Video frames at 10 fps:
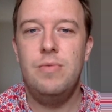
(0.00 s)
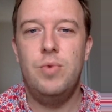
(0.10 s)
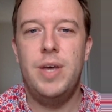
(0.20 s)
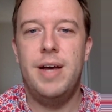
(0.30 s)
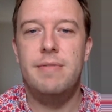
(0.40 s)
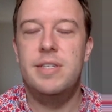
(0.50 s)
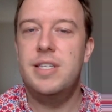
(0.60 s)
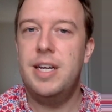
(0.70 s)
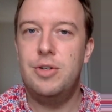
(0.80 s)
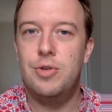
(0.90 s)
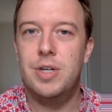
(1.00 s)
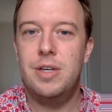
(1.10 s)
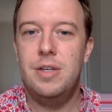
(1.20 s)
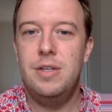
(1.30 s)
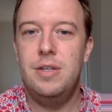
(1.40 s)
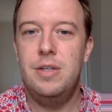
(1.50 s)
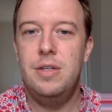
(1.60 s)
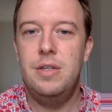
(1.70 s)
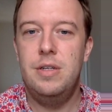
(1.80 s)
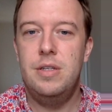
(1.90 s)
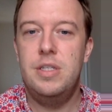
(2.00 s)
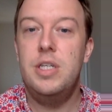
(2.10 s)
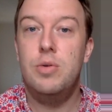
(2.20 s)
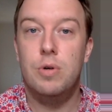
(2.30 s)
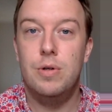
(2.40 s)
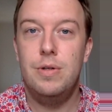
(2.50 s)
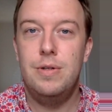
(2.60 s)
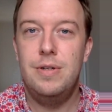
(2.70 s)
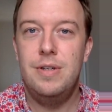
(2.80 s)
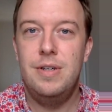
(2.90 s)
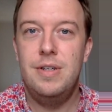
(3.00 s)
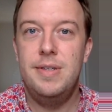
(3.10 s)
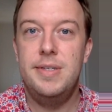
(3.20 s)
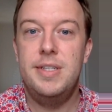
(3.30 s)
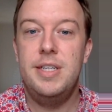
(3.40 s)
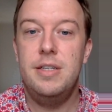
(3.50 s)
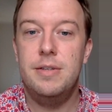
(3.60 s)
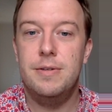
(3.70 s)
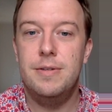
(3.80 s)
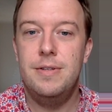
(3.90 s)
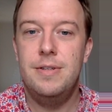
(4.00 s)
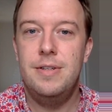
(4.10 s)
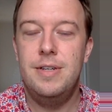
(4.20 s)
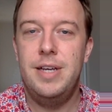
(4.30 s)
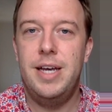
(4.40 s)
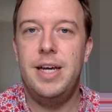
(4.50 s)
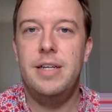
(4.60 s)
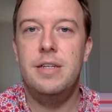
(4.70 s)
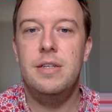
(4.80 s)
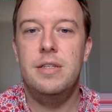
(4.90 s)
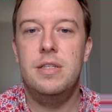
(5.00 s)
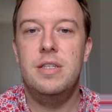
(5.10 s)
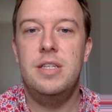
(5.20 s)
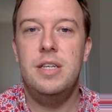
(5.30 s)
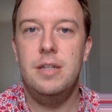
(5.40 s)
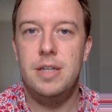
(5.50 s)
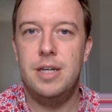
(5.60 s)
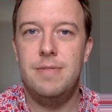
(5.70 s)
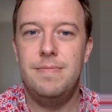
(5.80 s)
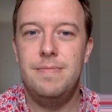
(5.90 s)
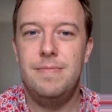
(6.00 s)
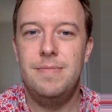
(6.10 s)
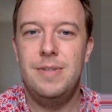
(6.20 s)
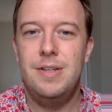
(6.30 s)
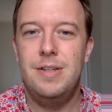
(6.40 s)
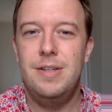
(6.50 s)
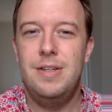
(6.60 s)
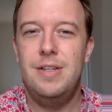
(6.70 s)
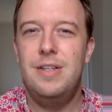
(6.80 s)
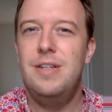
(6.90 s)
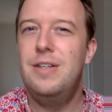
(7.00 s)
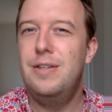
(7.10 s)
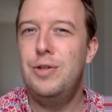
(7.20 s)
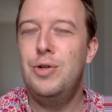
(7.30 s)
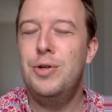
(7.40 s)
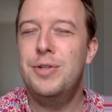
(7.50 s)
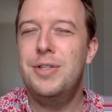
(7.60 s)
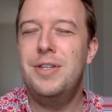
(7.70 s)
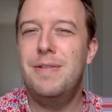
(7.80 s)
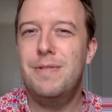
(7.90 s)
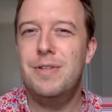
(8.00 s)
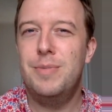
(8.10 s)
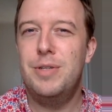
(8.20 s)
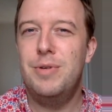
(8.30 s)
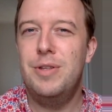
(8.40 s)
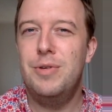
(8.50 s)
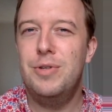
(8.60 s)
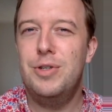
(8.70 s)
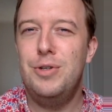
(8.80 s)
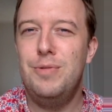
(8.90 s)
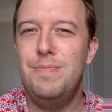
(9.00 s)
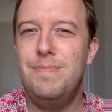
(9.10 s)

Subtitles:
we have Cedric, Cyril, Cecil, and Cecilia. Do you notice the difference between those two?